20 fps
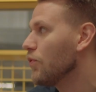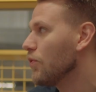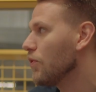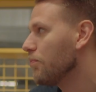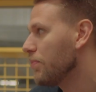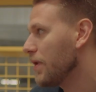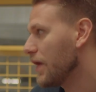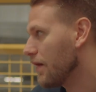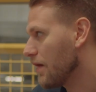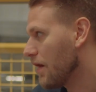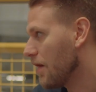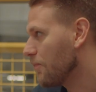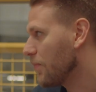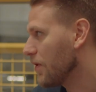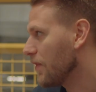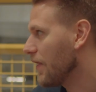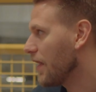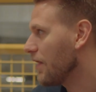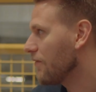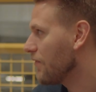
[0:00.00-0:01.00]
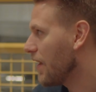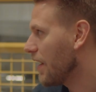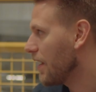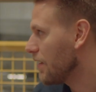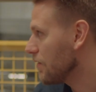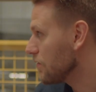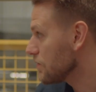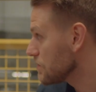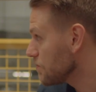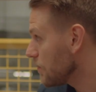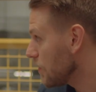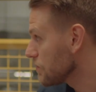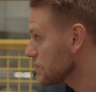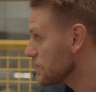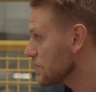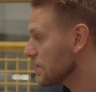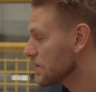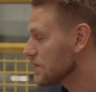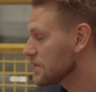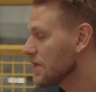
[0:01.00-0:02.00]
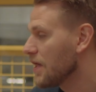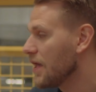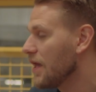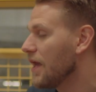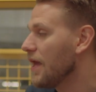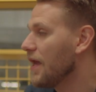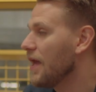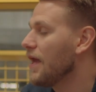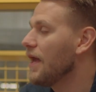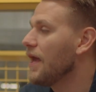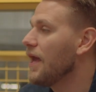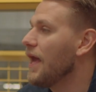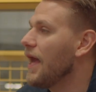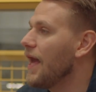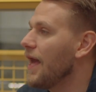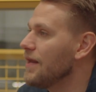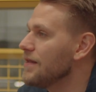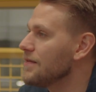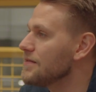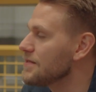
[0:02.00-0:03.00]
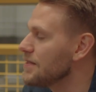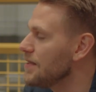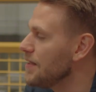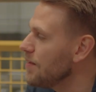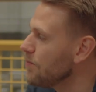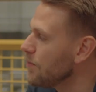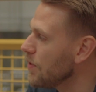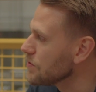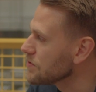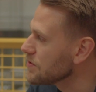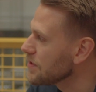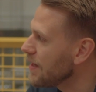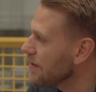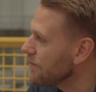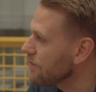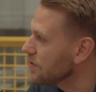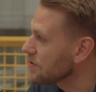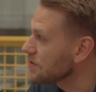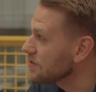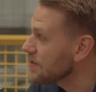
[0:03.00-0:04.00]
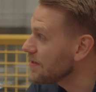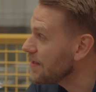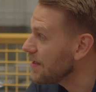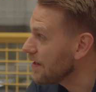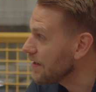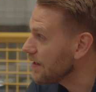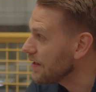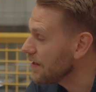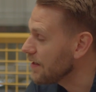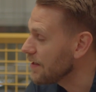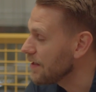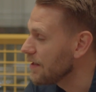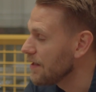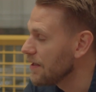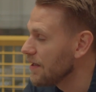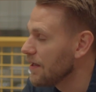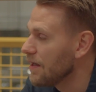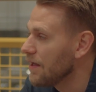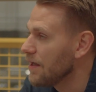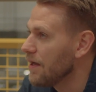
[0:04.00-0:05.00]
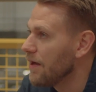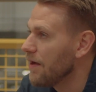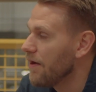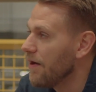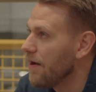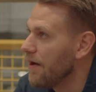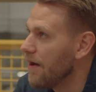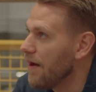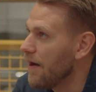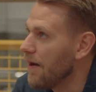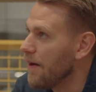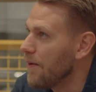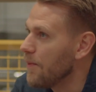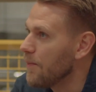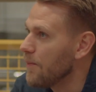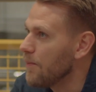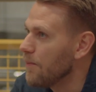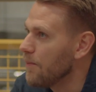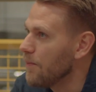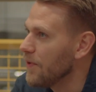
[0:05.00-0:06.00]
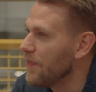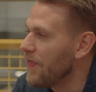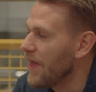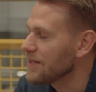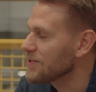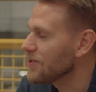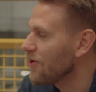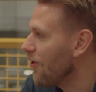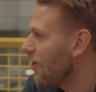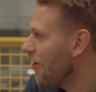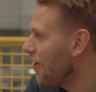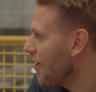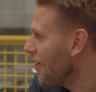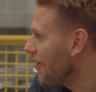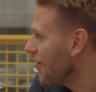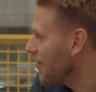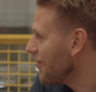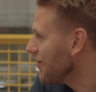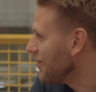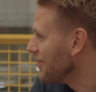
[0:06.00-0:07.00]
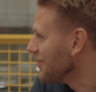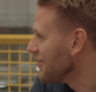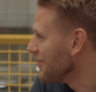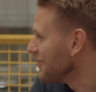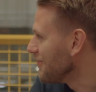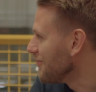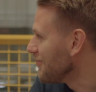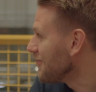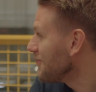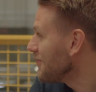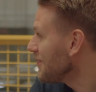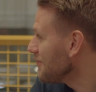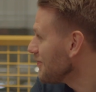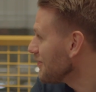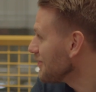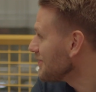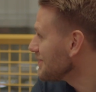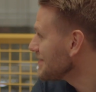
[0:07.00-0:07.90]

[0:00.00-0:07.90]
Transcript: will pick up on that via osmosis. Yes. And it's the most leveraged thing. But that's hard for people to